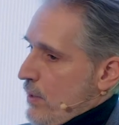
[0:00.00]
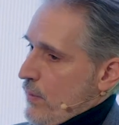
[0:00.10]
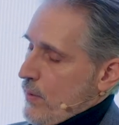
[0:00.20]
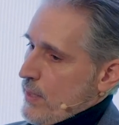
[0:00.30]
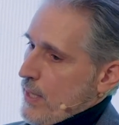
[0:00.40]

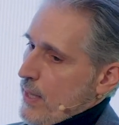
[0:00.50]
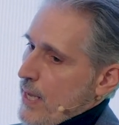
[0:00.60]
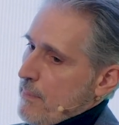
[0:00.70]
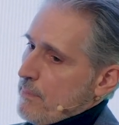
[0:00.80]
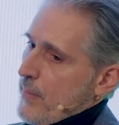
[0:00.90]
things like
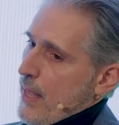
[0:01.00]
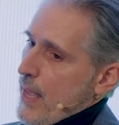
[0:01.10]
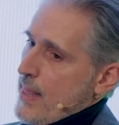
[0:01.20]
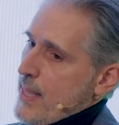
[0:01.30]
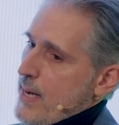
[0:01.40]
that.
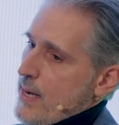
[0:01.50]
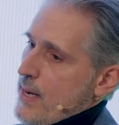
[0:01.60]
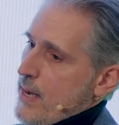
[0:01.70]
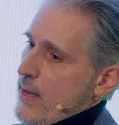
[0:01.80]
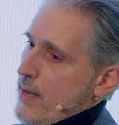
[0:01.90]
And
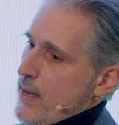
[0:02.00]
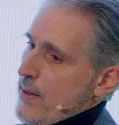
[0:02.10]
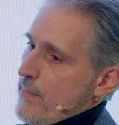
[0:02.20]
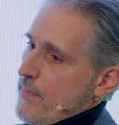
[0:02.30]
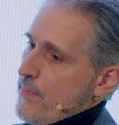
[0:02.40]
then
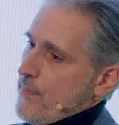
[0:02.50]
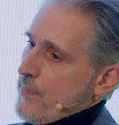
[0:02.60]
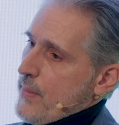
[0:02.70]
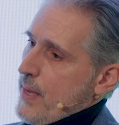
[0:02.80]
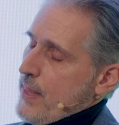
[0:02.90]

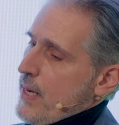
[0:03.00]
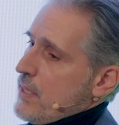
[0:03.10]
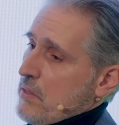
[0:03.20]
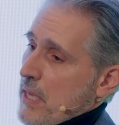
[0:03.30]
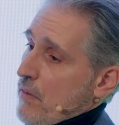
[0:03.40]
and that
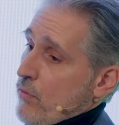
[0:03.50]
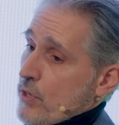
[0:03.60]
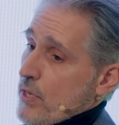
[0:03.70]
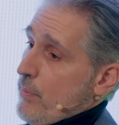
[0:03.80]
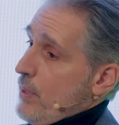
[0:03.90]
is like, for
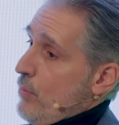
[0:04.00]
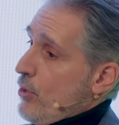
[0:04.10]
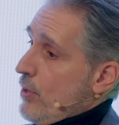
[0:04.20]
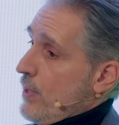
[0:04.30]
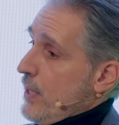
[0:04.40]
example, the
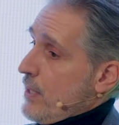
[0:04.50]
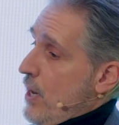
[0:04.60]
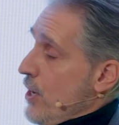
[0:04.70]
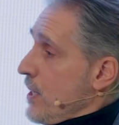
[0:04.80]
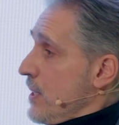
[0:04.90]
model that
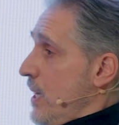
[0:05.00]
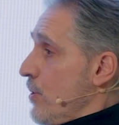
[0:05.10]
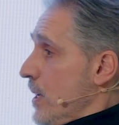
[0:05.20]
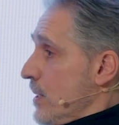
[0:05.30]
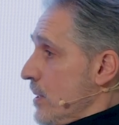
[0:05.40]

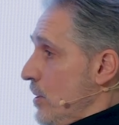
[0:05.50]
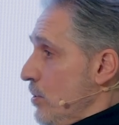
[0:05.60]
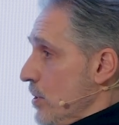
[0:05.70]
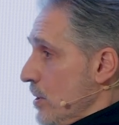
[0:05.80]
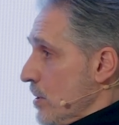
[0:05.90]
Arc'teryx
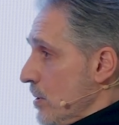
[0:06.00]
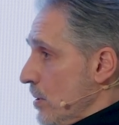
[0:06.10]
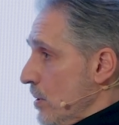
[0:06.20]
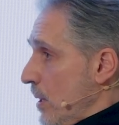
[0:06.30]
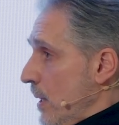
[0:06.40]
uses.
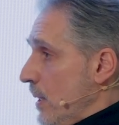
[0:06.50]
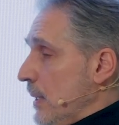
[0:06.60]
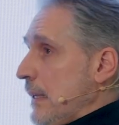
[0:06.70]
Okay?